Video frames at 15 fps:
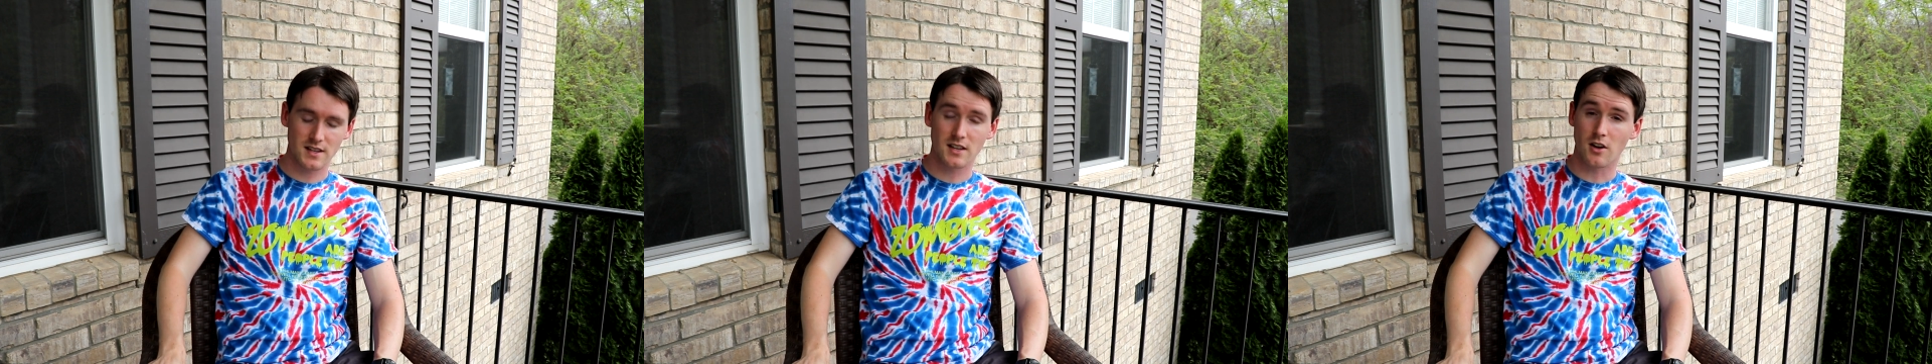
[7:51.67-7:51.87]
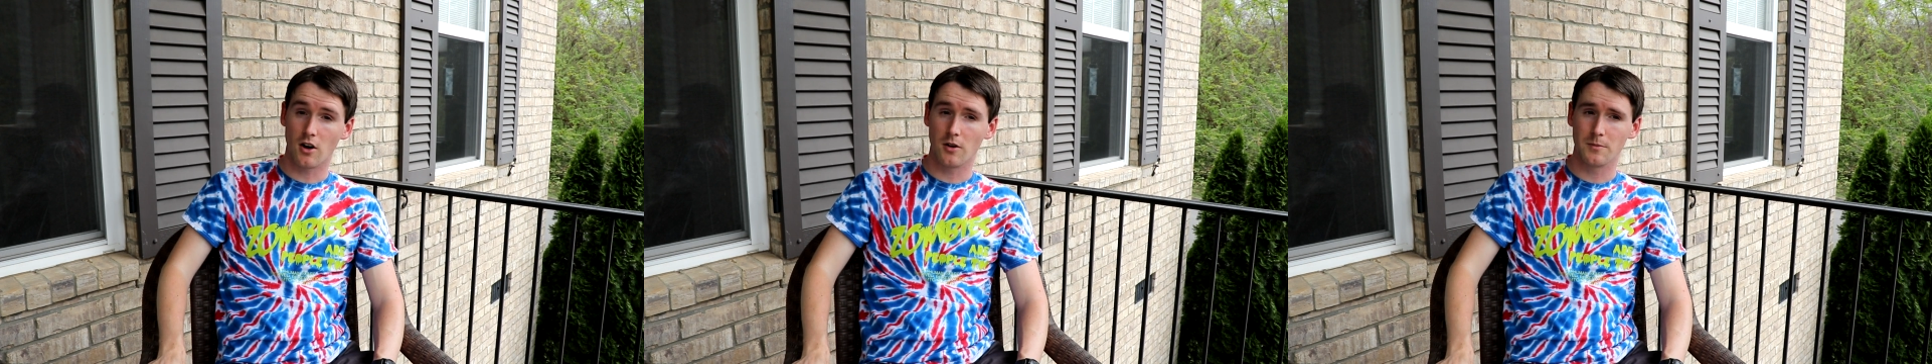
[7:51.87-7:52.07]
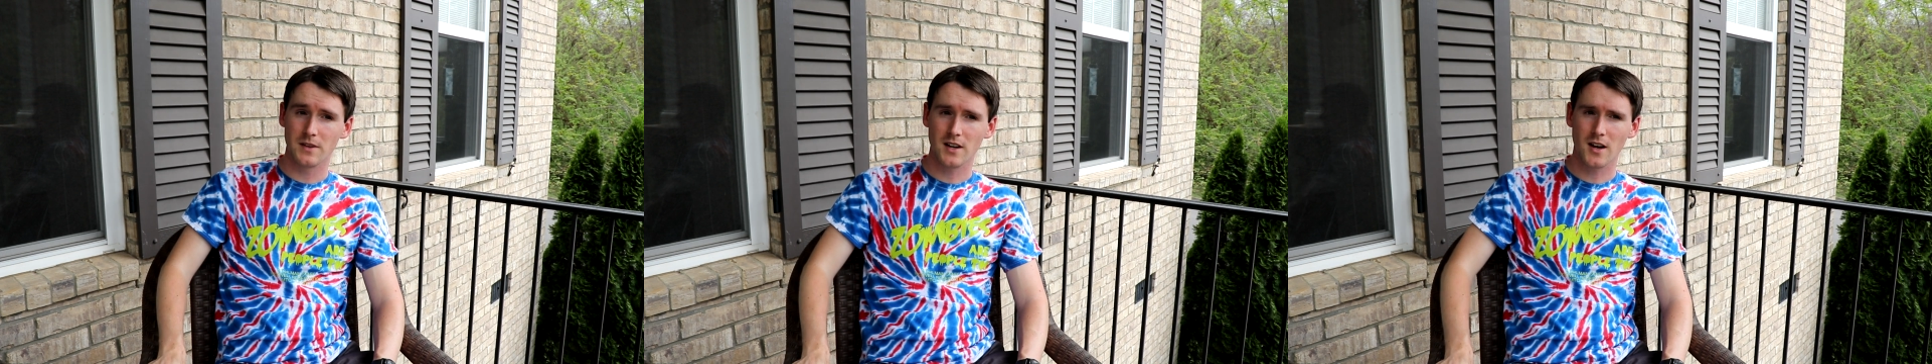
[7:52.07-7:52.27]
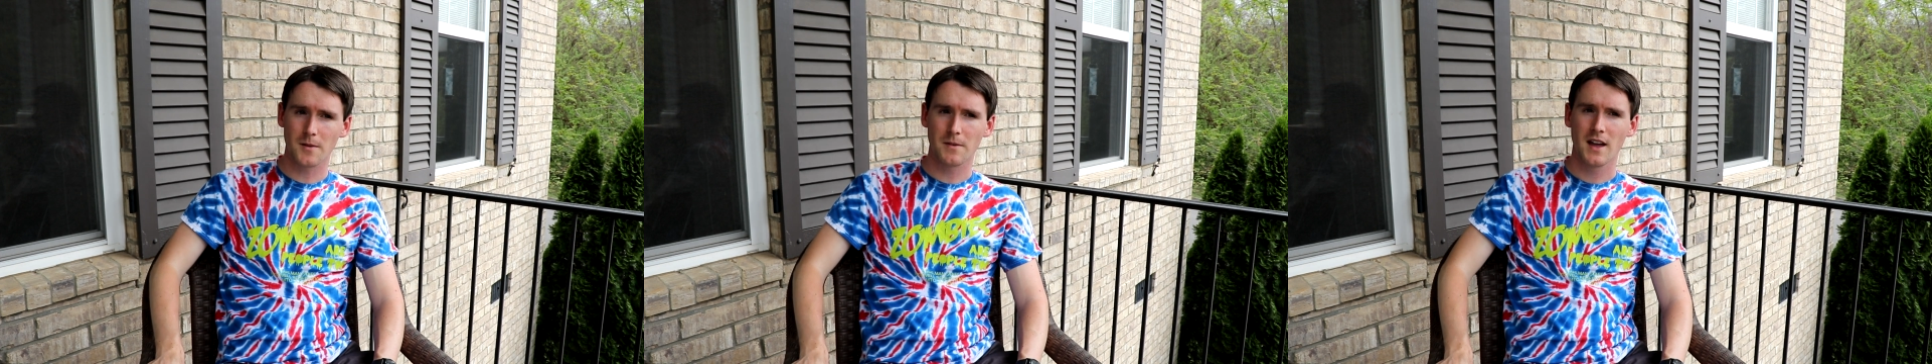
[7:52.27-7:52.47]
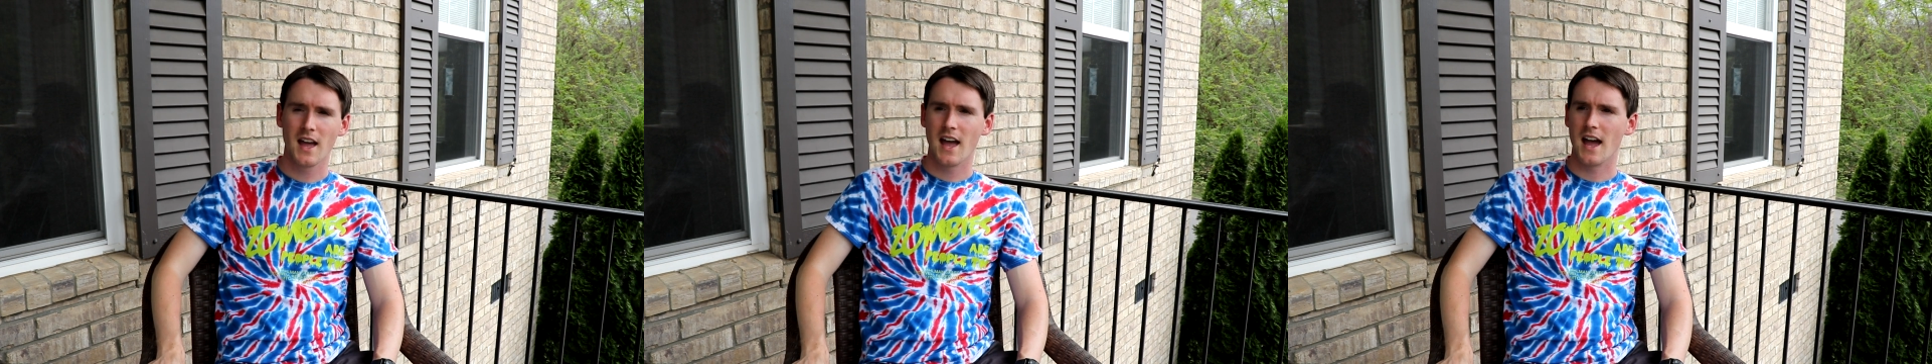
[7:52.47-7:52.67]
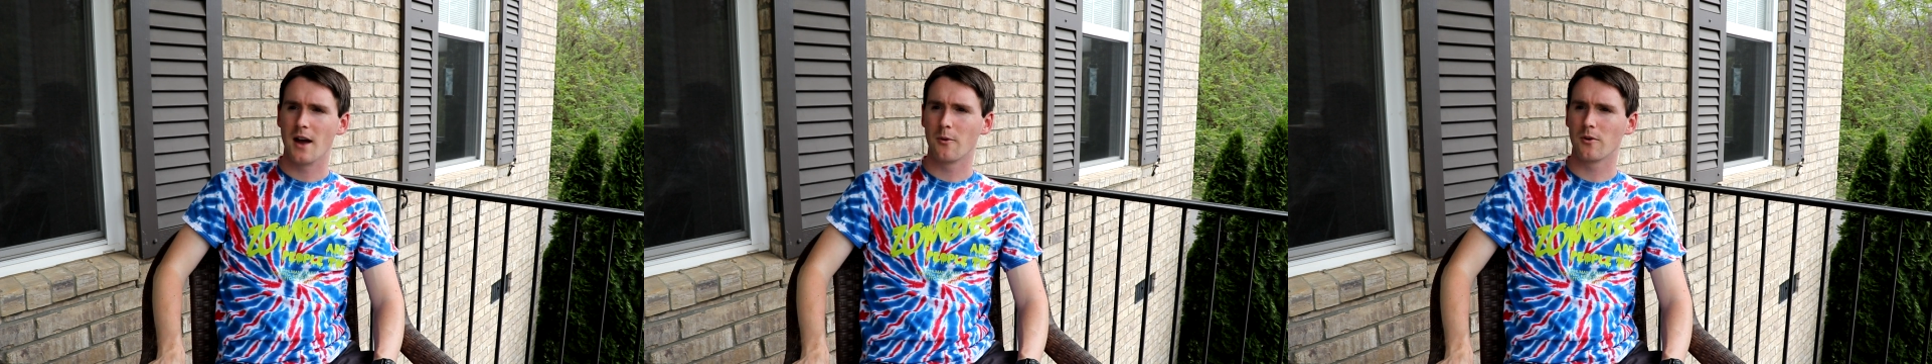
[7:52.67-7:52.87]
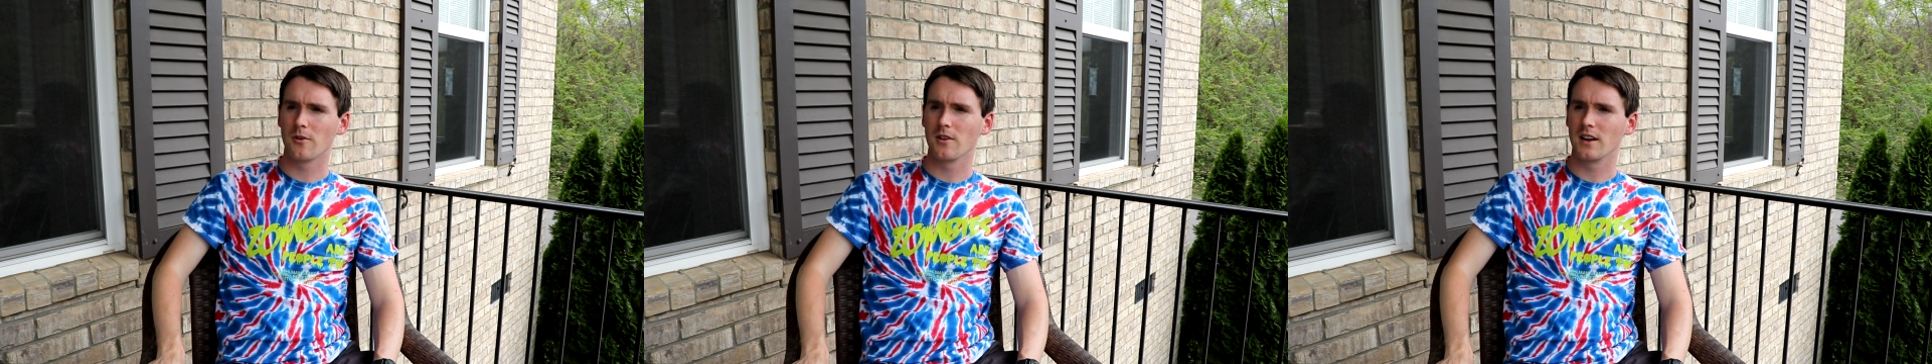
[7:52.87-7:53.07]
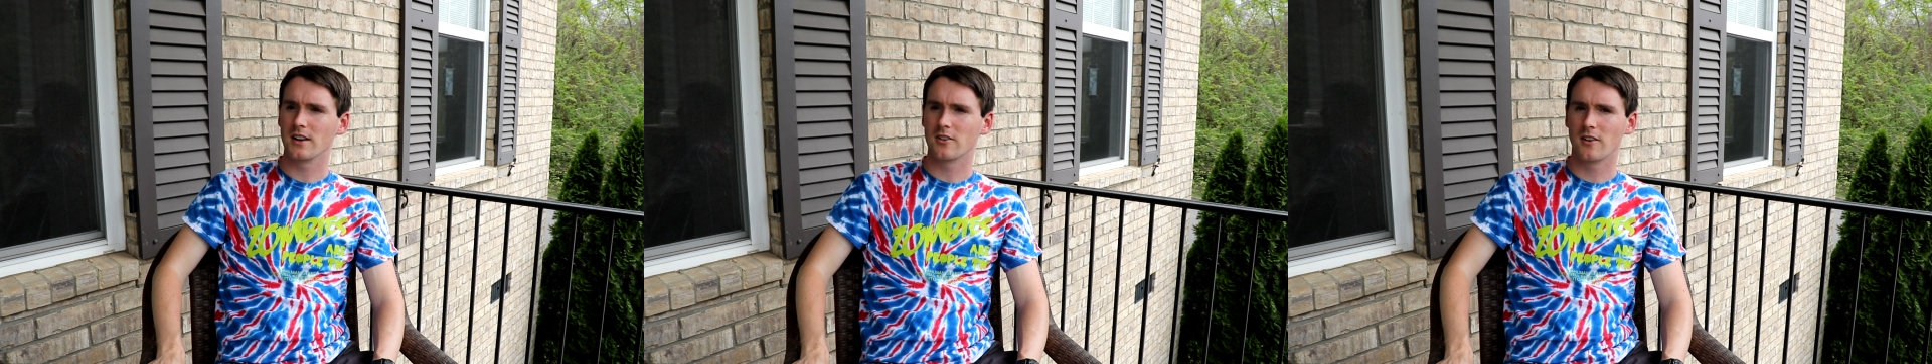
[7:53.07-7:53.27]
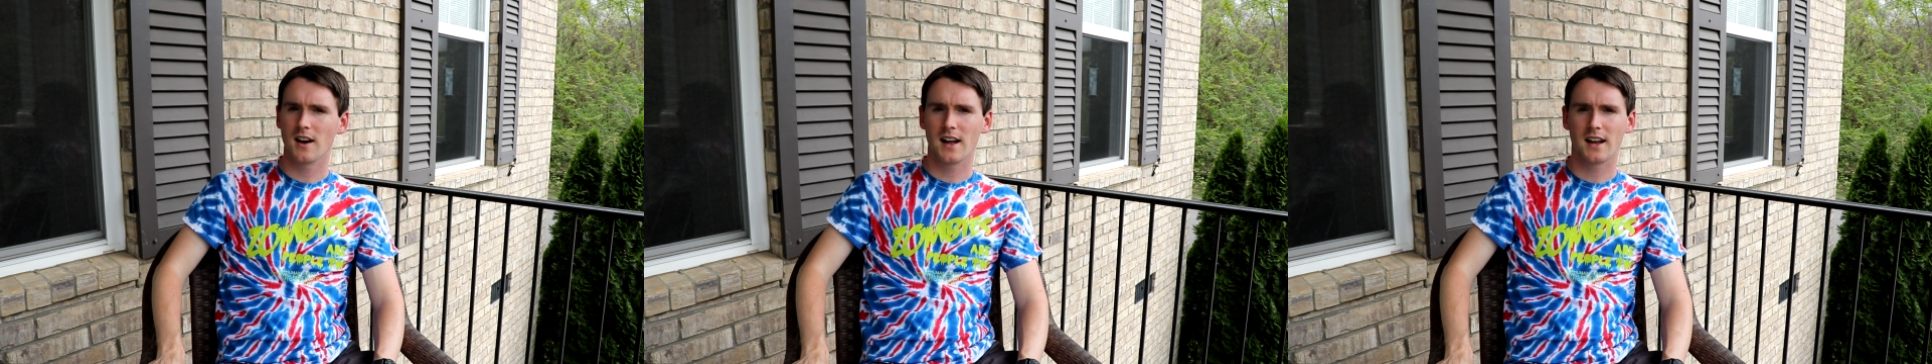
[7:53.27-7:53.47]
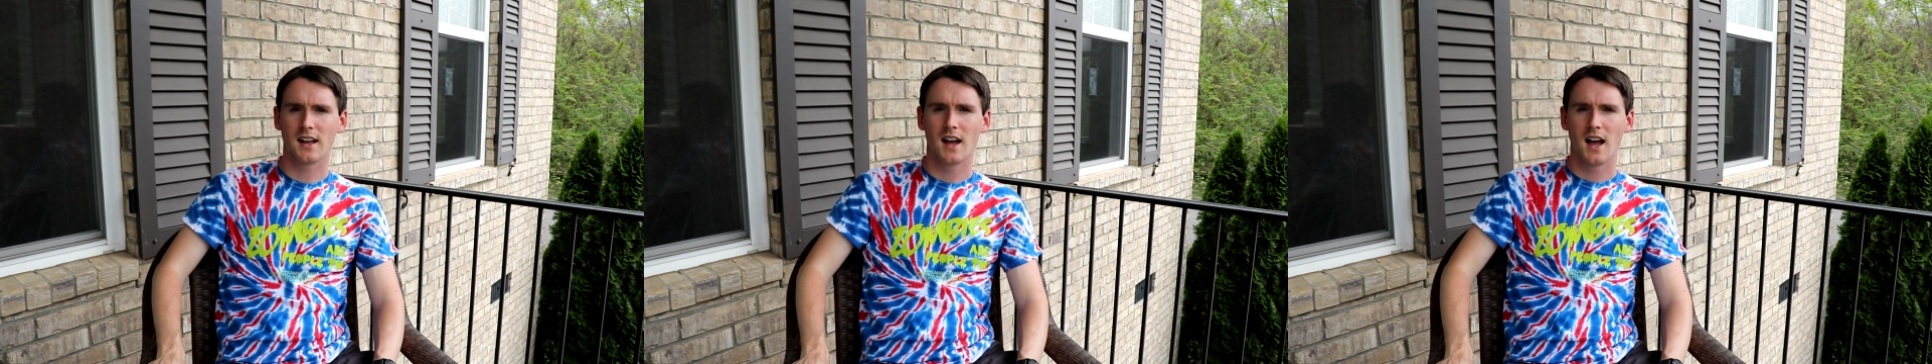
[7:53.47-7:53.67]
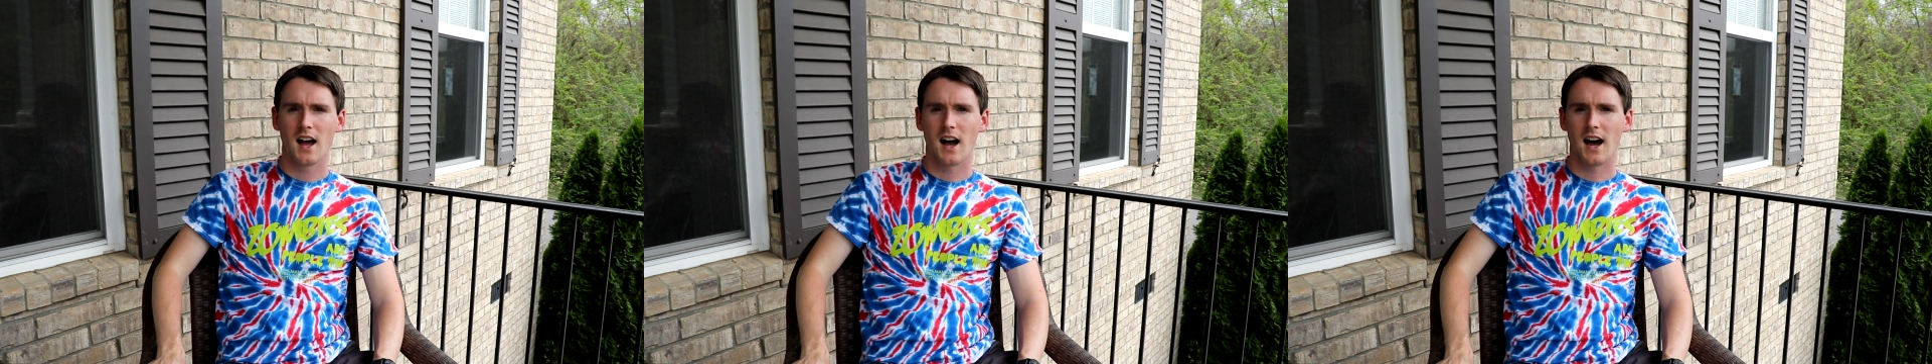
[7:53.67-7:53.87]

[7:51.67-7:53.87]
they called me up and were like, Craig,